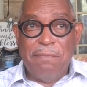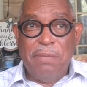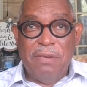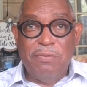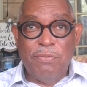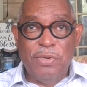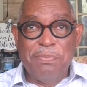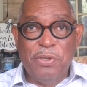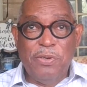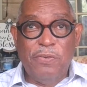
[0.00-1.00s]
been
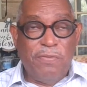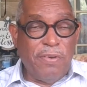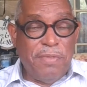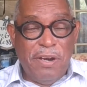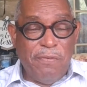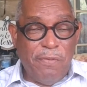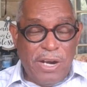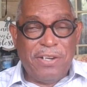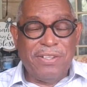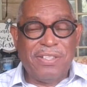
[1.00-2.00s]
removed from their
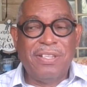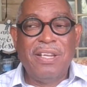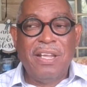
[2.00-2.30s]
records.